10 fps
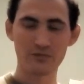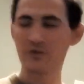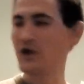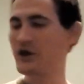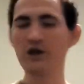
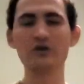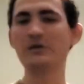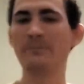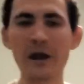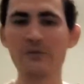They're going to do the
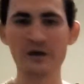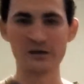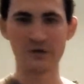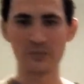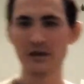bare
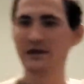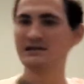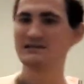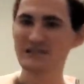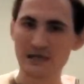minimum.
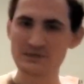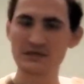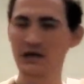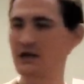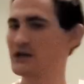
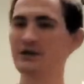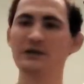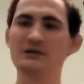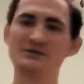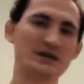Samsung
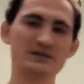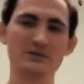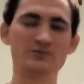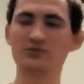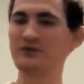does,
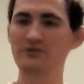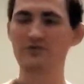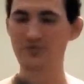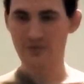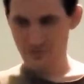
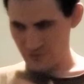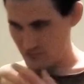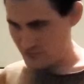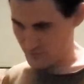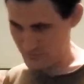
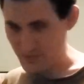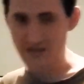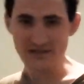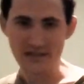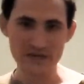
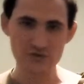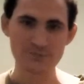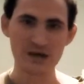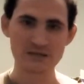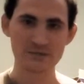basically takes
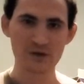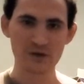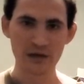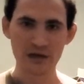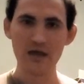
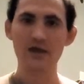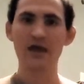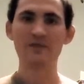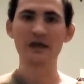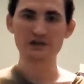responsibility
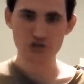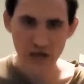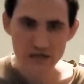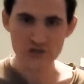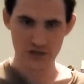and they
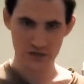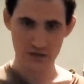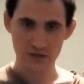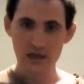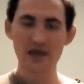change it
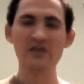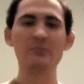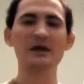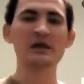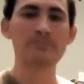and they
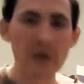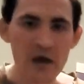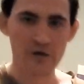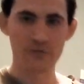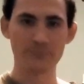make it
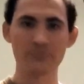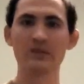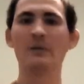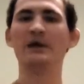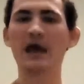better.
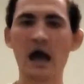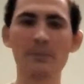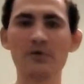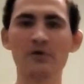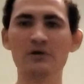But
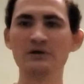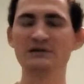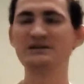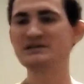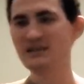Apple
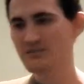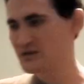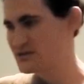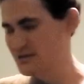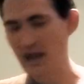doesn't give a
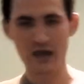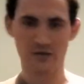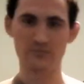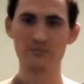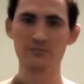
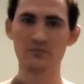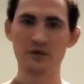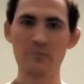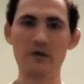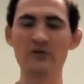damn
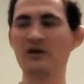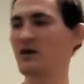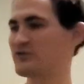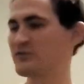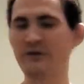about their
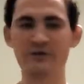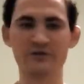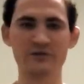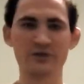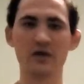
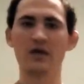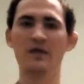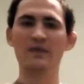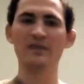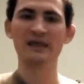customers
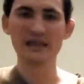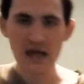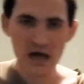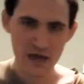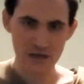they
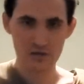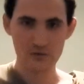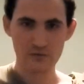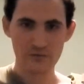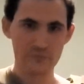lie
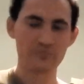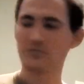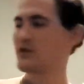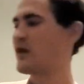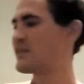
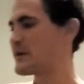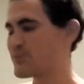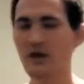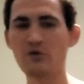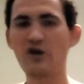and they
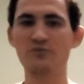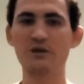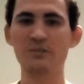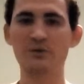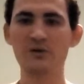brainwash
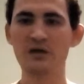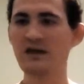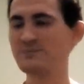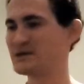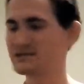people
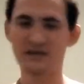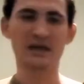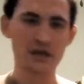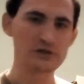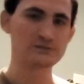is because again
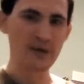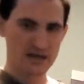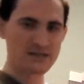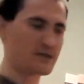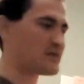it goes back
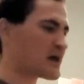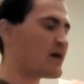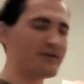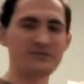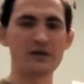to that thing how
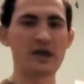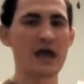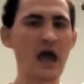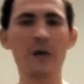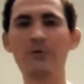I said
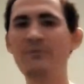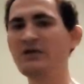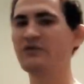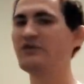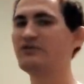Apple
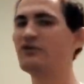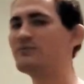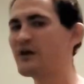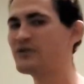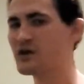basically assumes
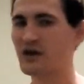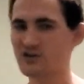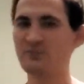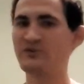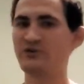that their
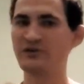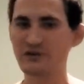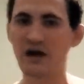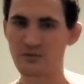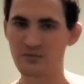customers are
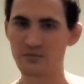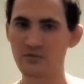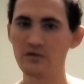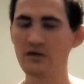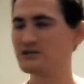dumb.
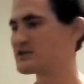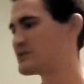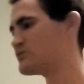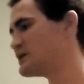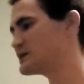It's
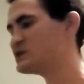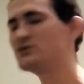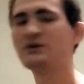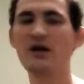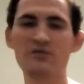like we can
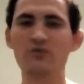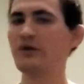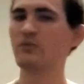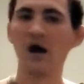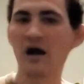do whatever
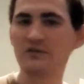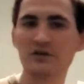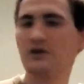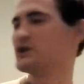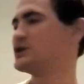we want.
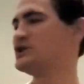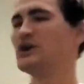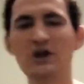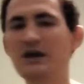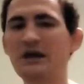
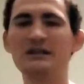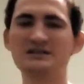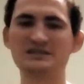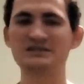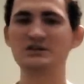You're gonna
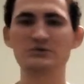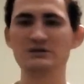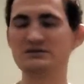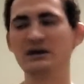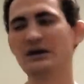listen to it.
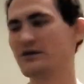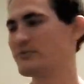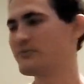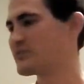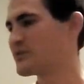it's like
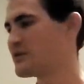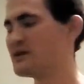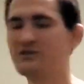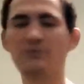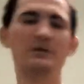
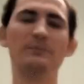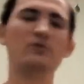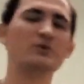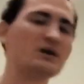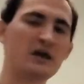until people
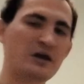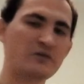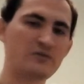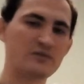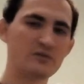
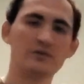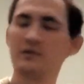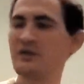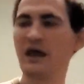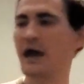realize
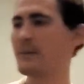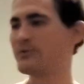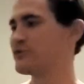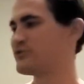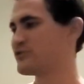that
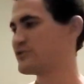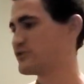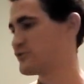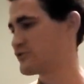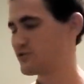Apple's
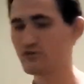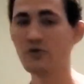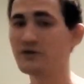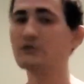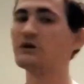
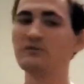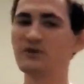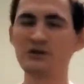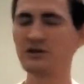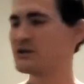screwing them
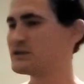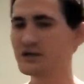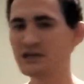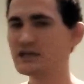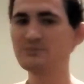over, they're
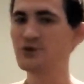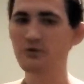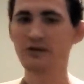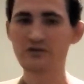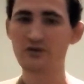gonna keep
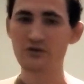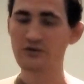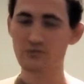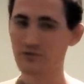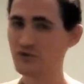doing this
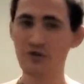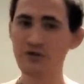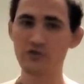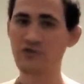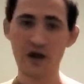doing
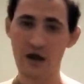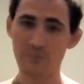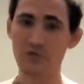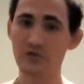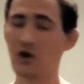this crap
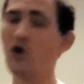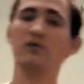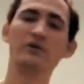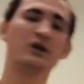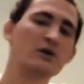
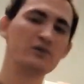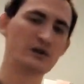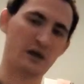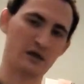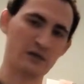over and over
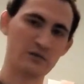again.